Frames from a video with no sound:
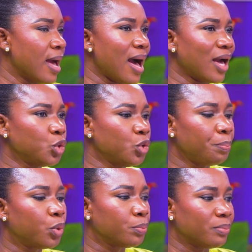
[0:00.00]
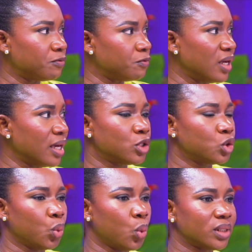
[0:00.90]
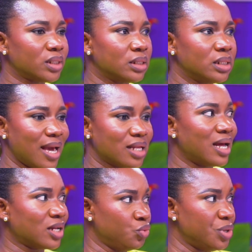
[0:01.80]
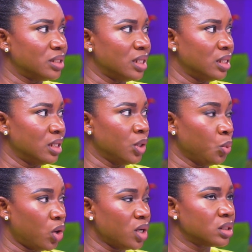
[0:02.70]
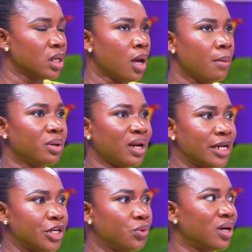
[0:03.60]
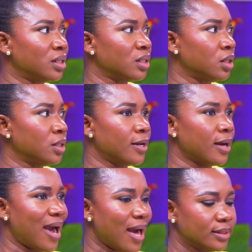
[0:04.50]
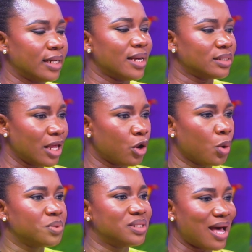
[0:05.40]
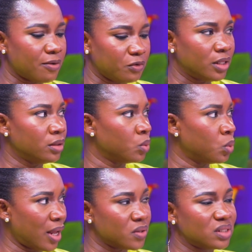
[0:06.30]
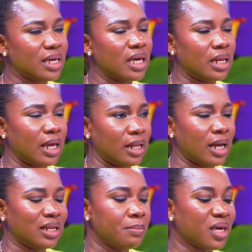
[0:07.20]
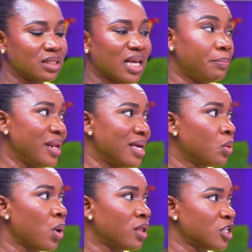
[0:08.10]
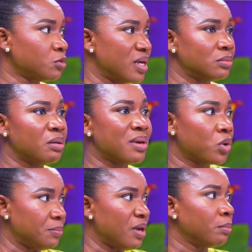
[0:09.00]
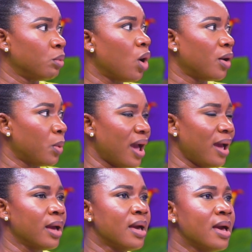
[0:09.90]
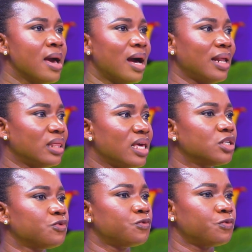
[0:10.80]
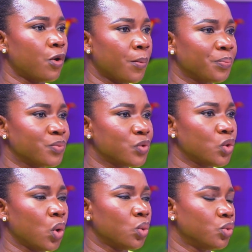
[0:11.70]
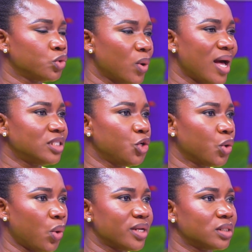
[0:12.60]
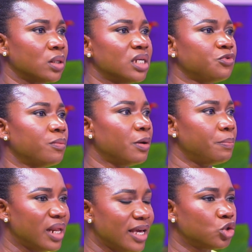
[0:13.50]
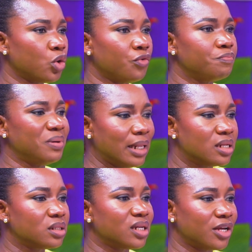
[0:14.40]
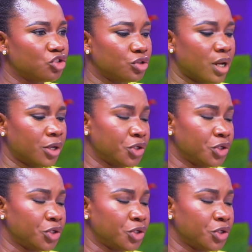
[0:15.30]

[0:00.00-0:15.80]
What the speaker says: I couldn't put my finger to what the exact reason it was, but I knew that I started observing what I was taking in. And then because I play in the wellness space, maybe I was a bit more aware. And I think it's from, so to answer your question, it's from the place of being intentional.